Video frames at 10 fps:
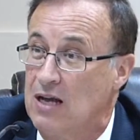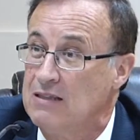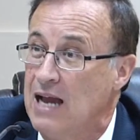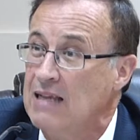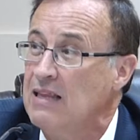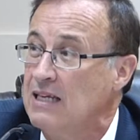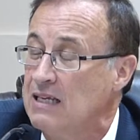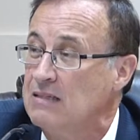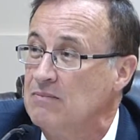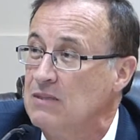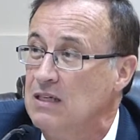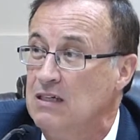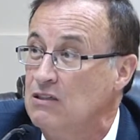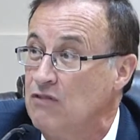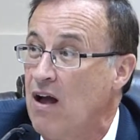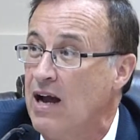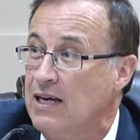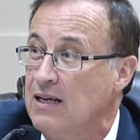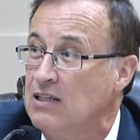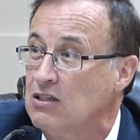Attending it is fine.
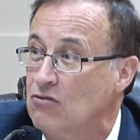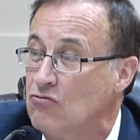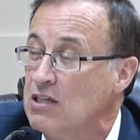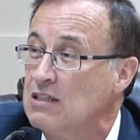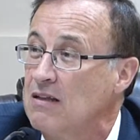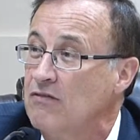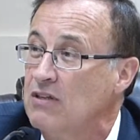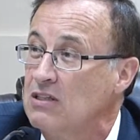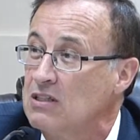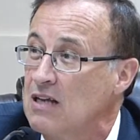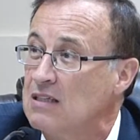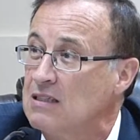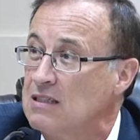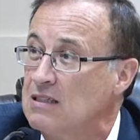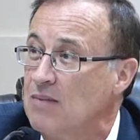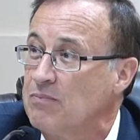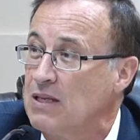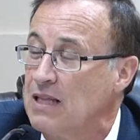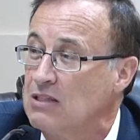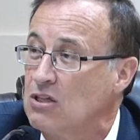It's the risk of discussing
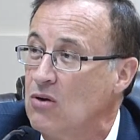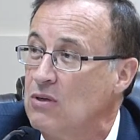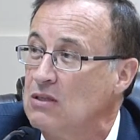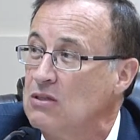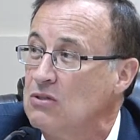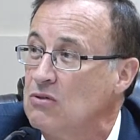something that's going to